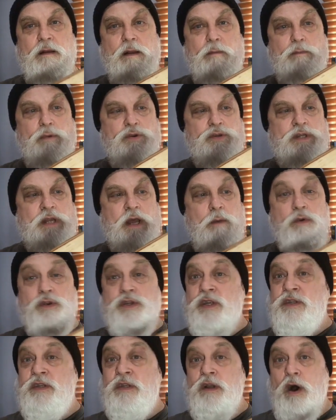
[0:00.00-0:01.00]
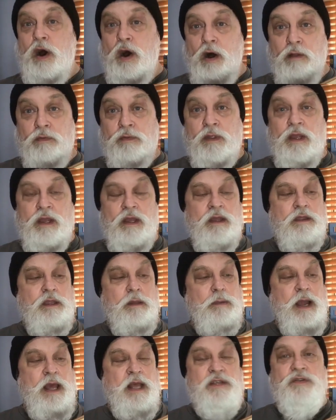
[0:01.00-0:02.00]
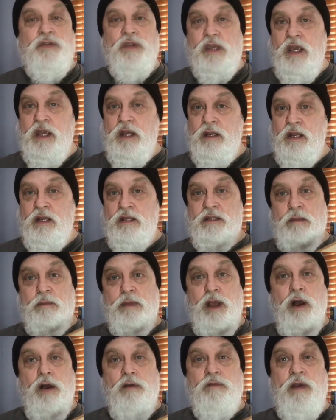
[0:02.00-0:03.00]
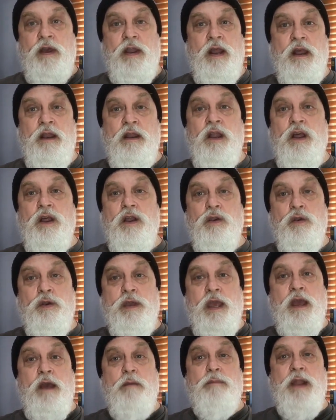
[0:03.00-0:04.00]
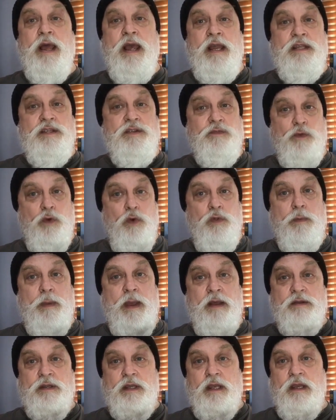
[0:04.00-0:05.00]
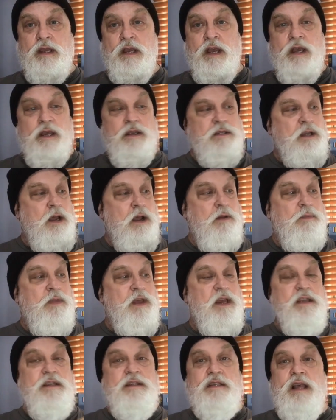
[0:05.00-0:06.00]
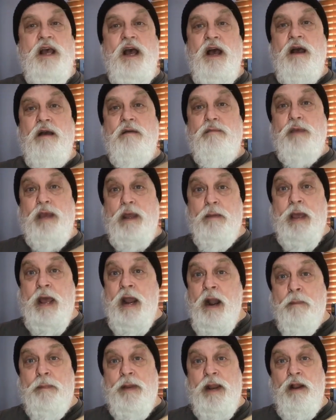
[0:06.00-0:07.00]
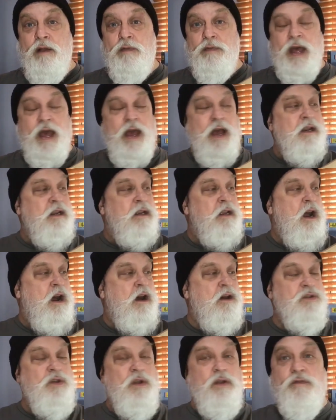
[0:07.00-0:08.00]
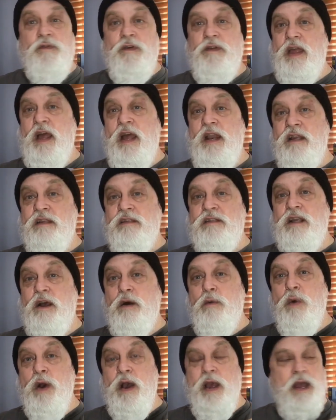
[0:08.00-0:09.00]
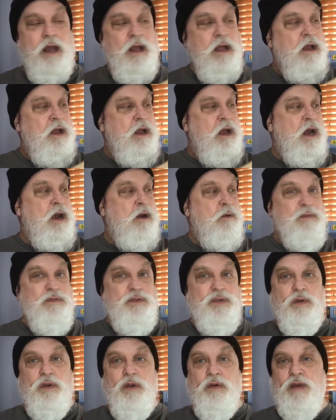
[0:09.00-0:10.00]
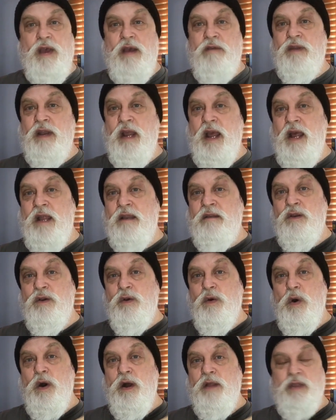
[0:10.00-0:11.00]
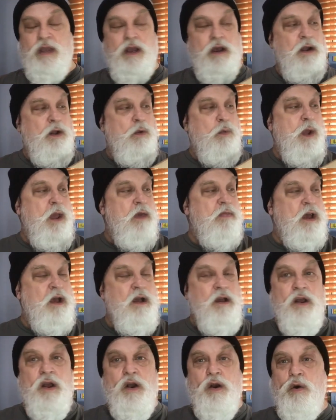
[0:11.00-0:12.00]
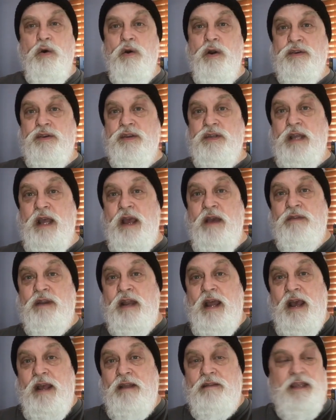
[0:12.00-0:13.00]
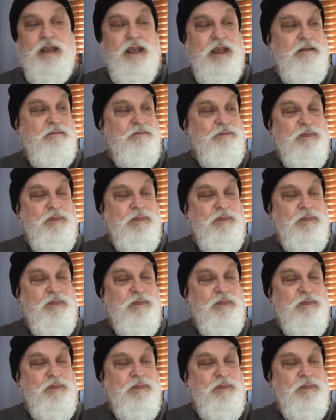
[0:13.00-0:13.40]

pushed up, which isn't on the plans for the kit. It's something I found out looking at plans for the Bounty. So there's going to be an update on that. I'll sort of fit that in somewhere. We've sort of haven't had quite the kind of weather, or I just haven't had the,